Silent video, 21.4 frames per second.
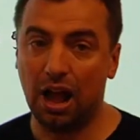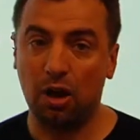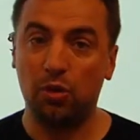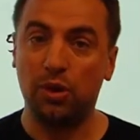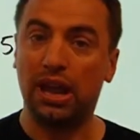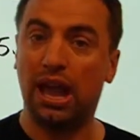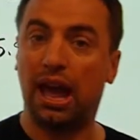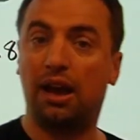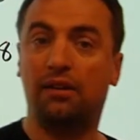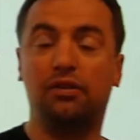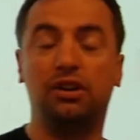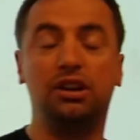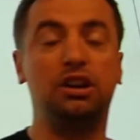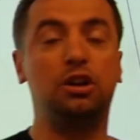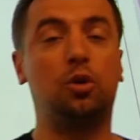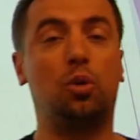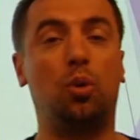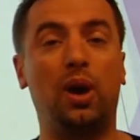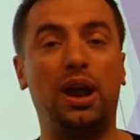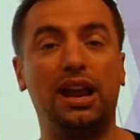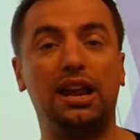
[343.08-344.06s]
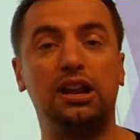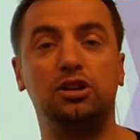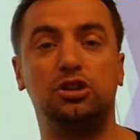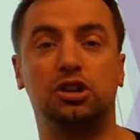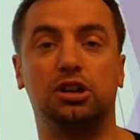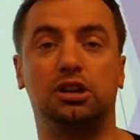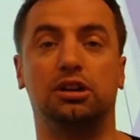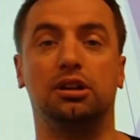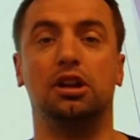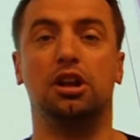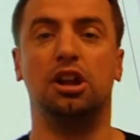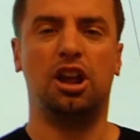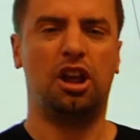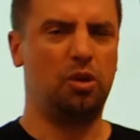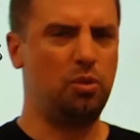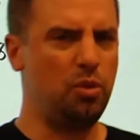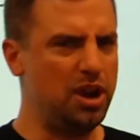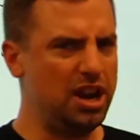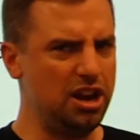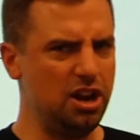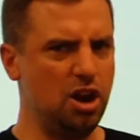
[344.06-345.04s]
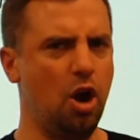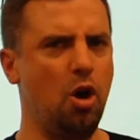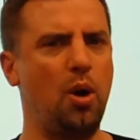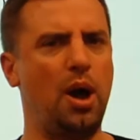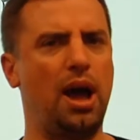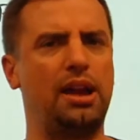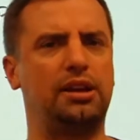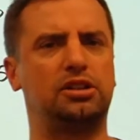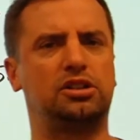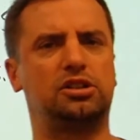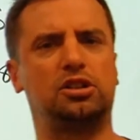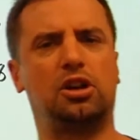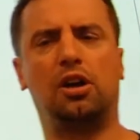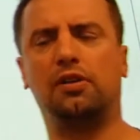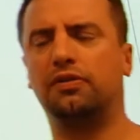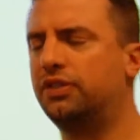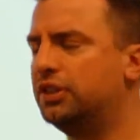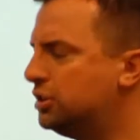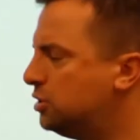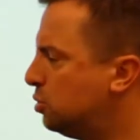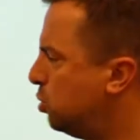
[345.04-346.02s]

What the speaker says: we have an equation, and we know how to solve this